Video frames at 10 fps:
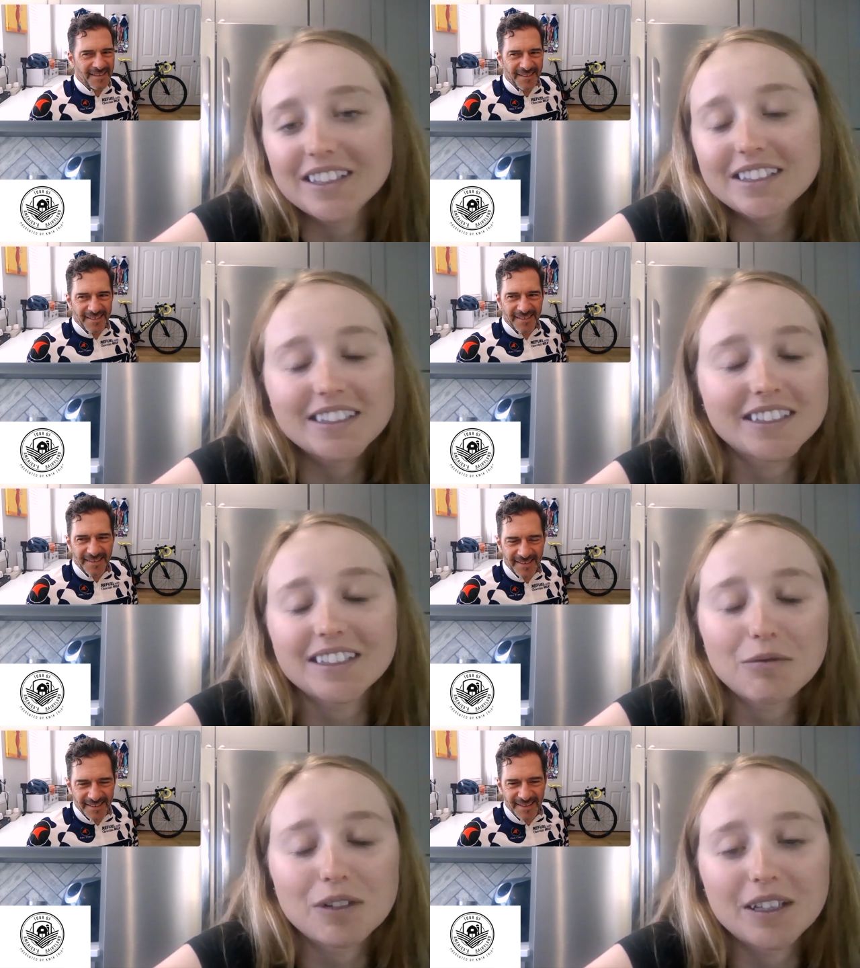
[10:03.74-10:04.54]
Speaker 1: it's
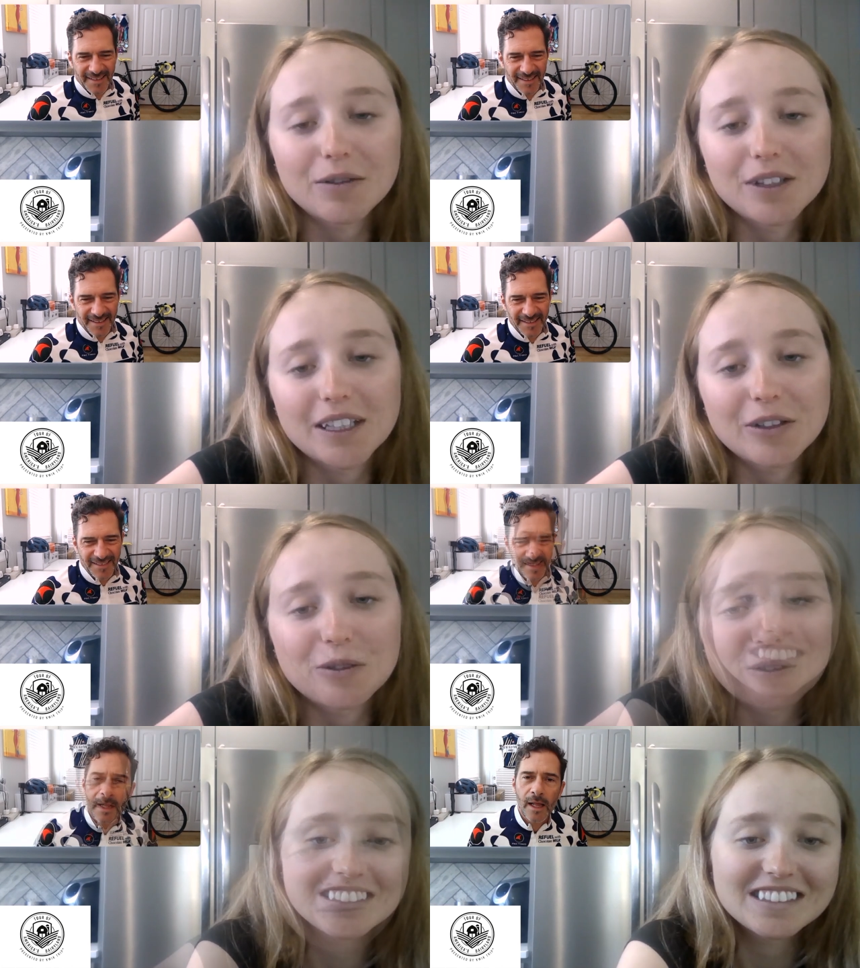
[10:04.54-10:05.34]
really, really
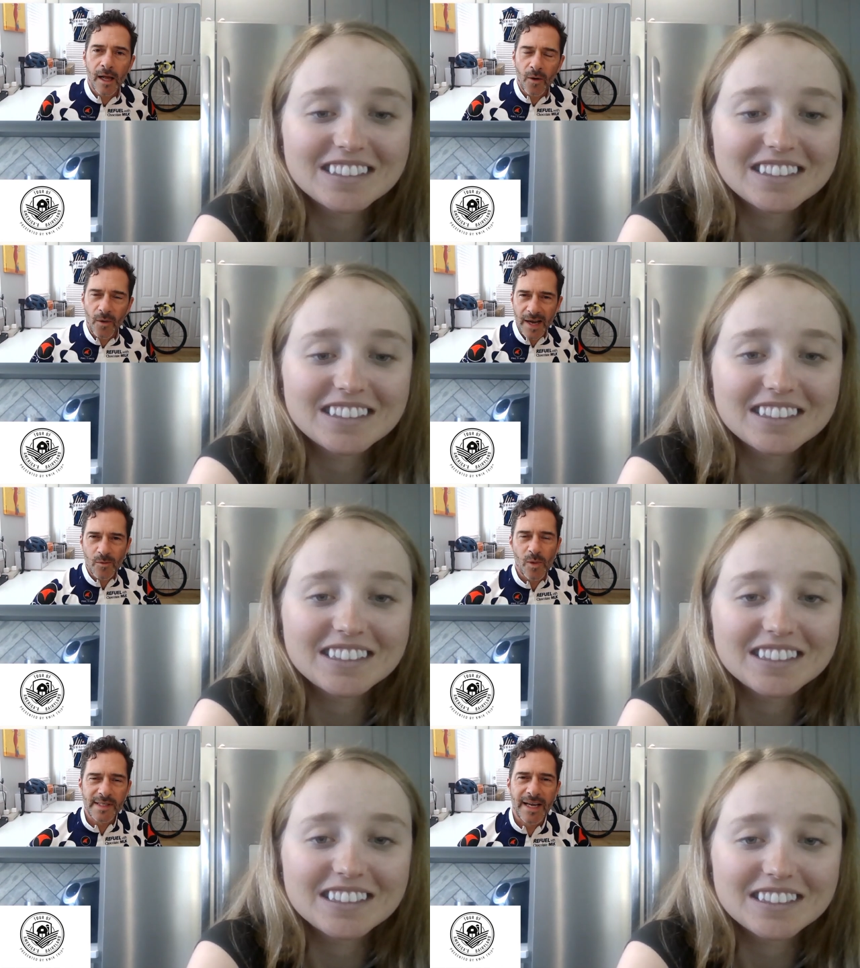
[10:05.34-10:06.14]
cool. All right.
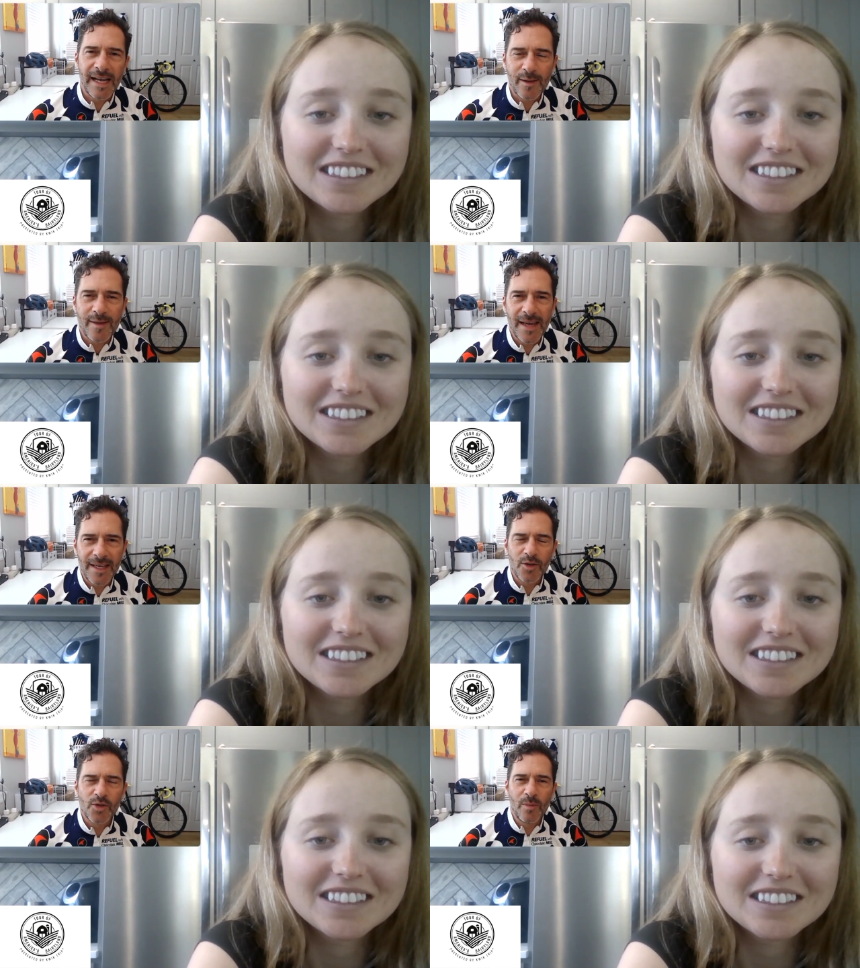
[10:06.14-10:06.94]
Well, Skylar, thank
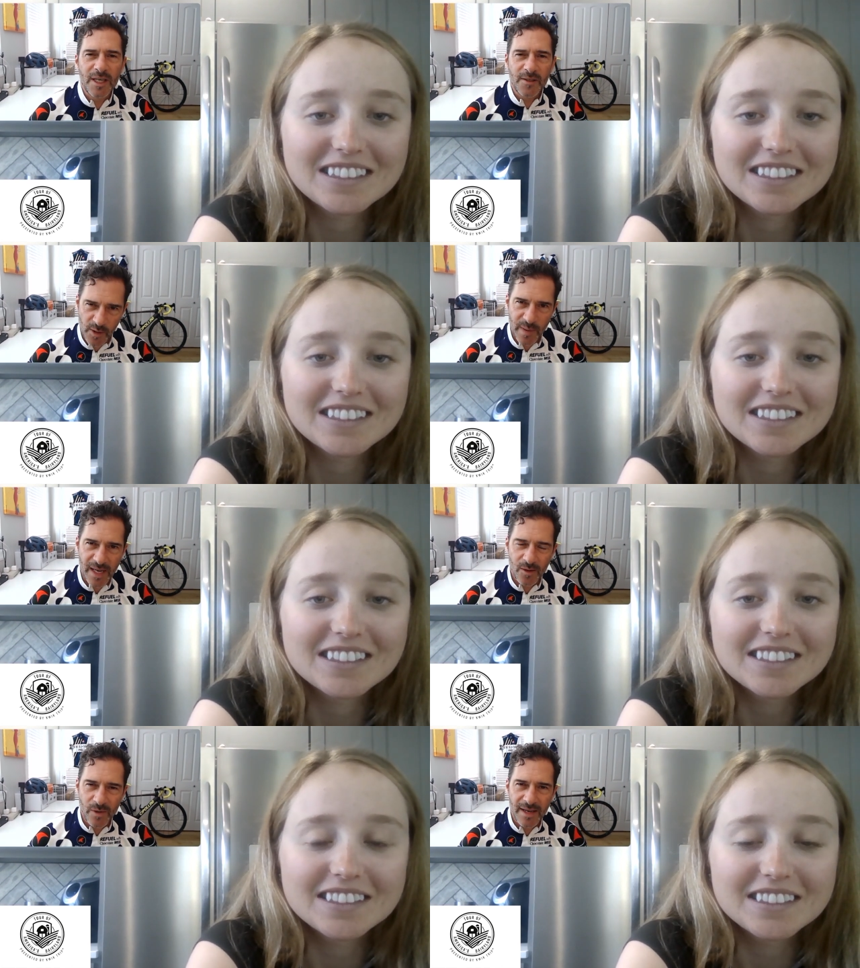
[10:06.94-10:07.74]
you so much for
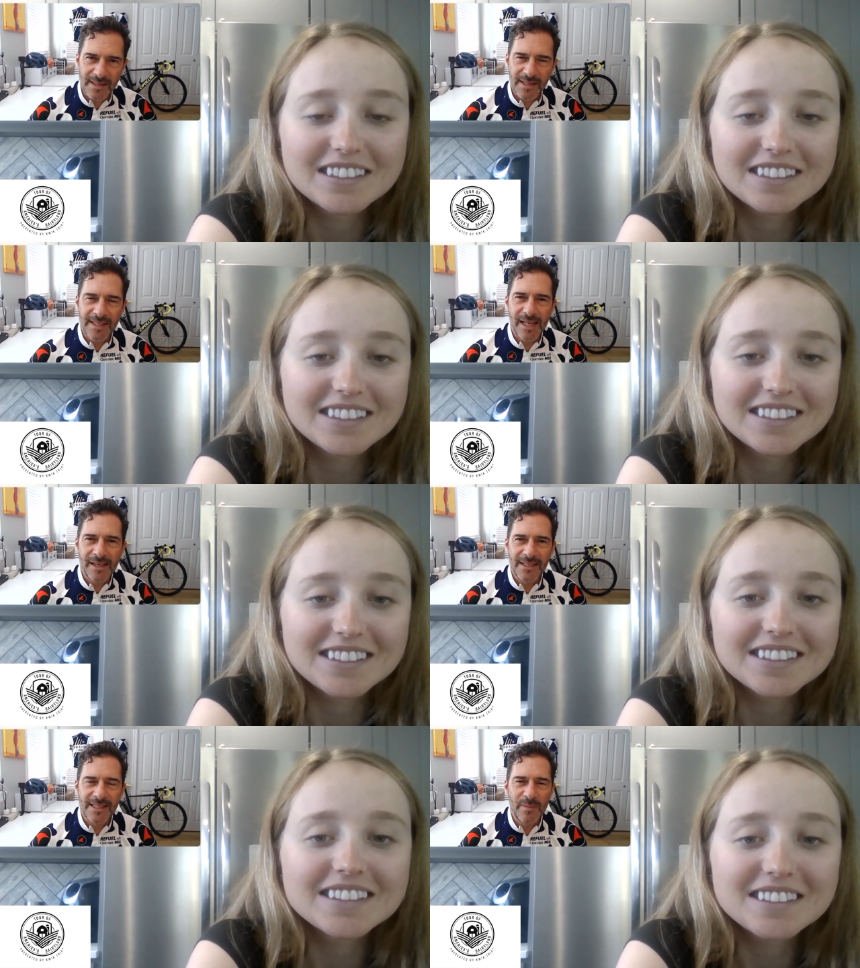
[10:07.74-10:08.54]
speaking with us and telling
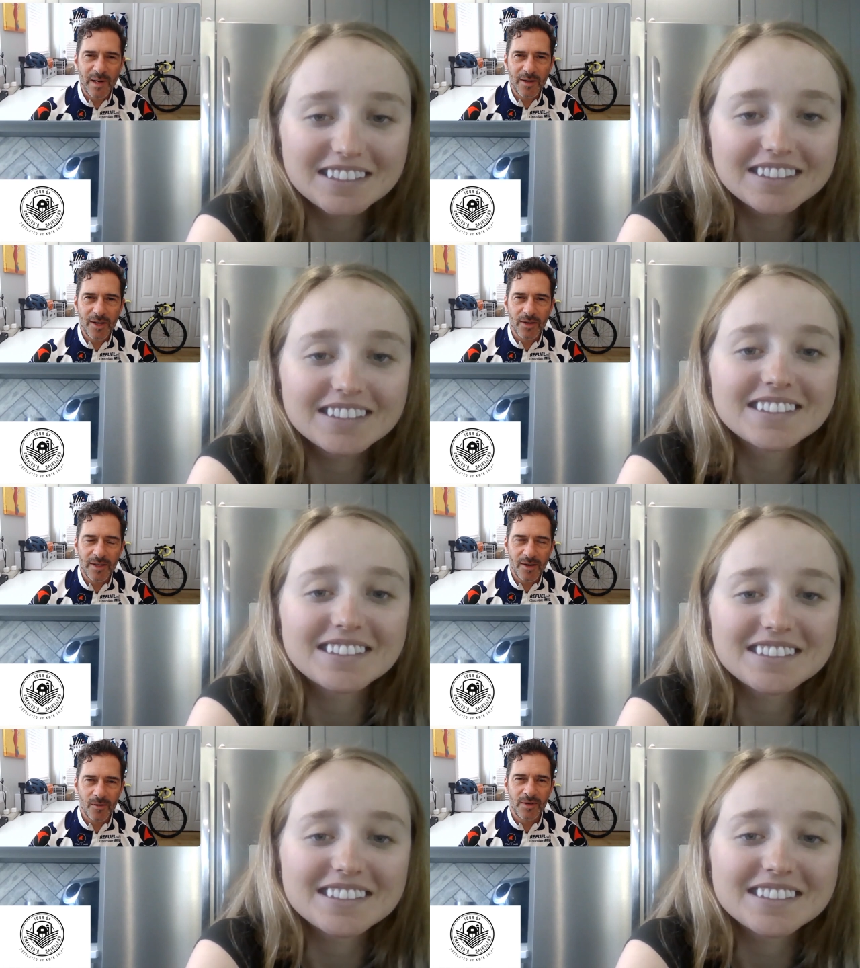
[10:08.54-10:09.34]
us about
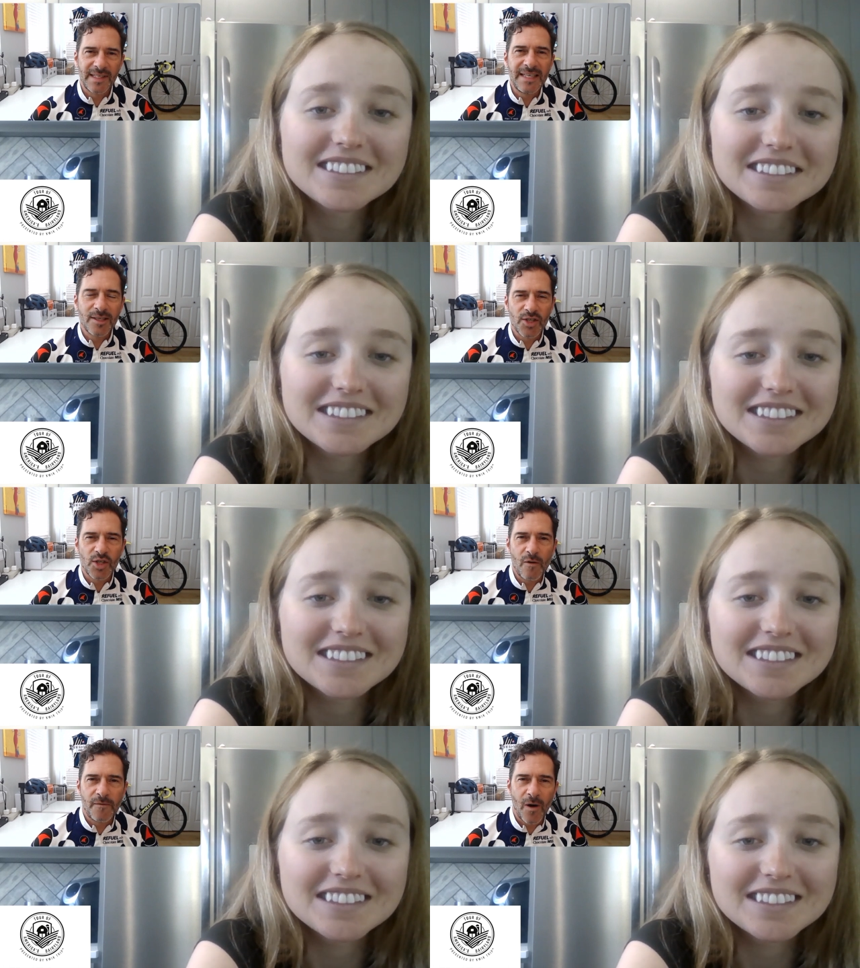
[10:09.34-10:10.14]
your season
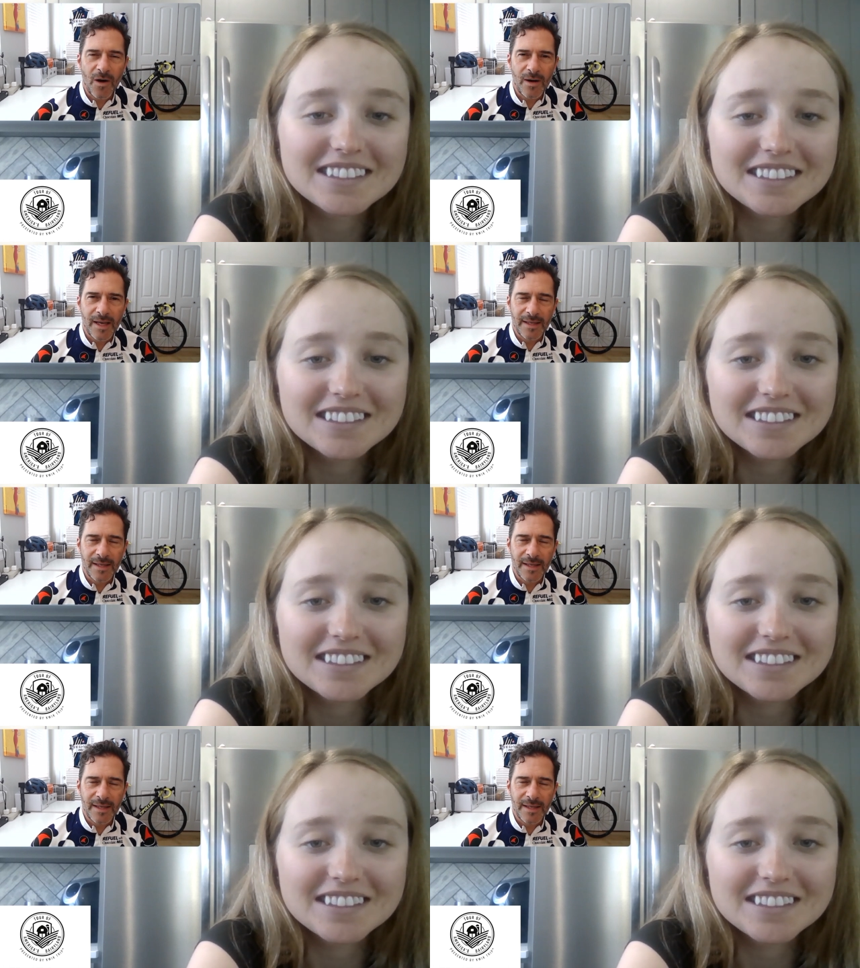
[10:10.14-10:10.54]
so far.